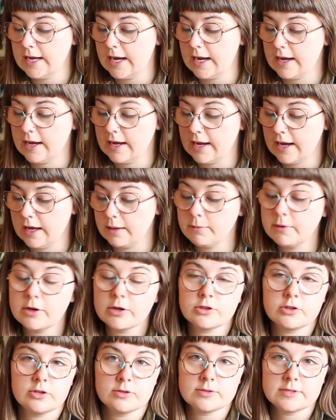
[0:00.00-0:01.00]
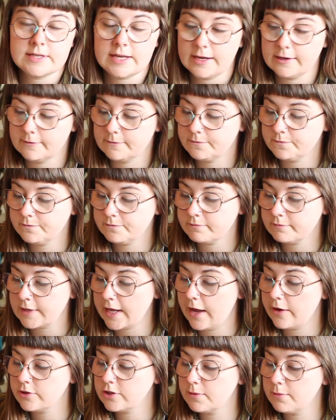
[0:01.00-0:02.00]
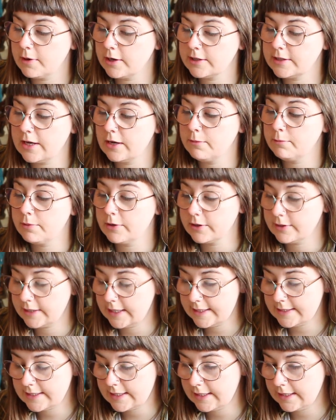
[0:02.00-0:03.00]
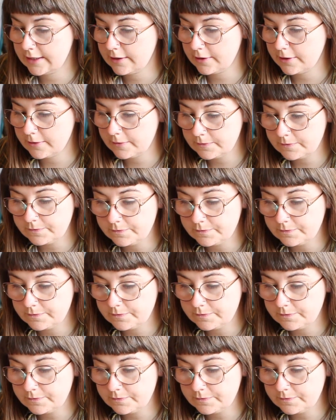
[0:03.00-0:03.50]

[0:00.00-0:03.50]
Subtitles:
I'll mark those down. I also mark down birthdays in here.